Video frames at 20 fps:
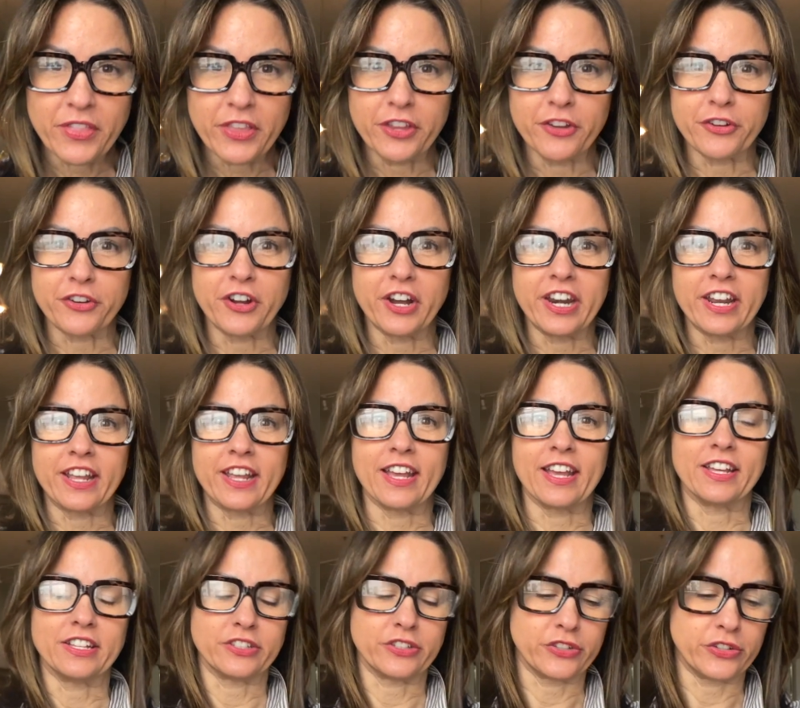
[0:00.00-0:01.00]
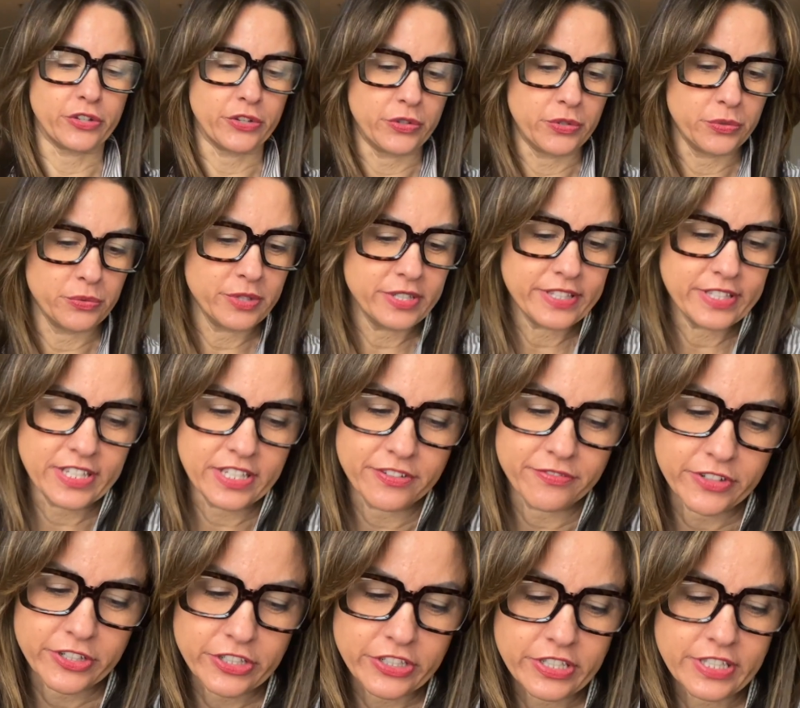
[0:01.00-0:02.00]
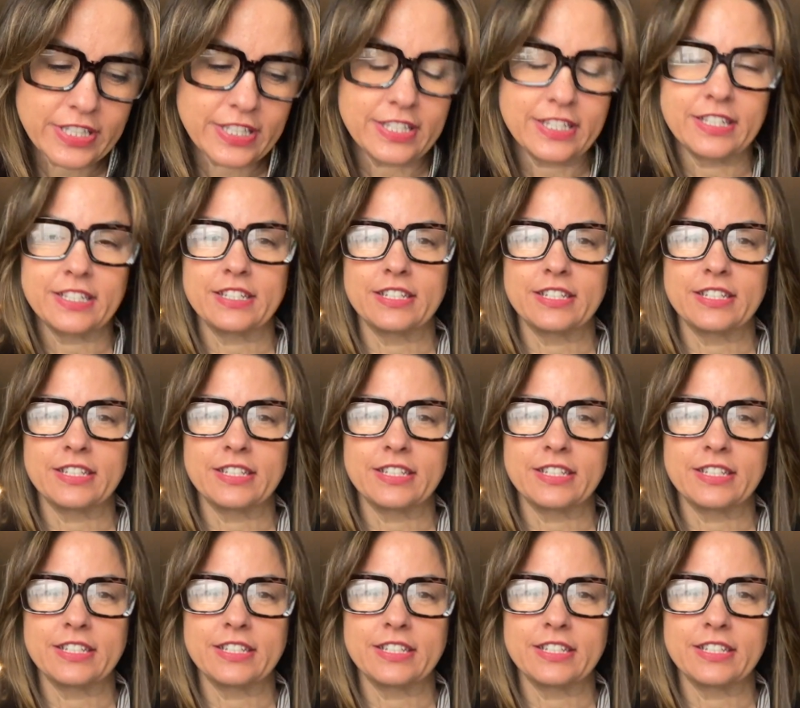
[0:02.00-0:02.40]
You're going to get two receivers,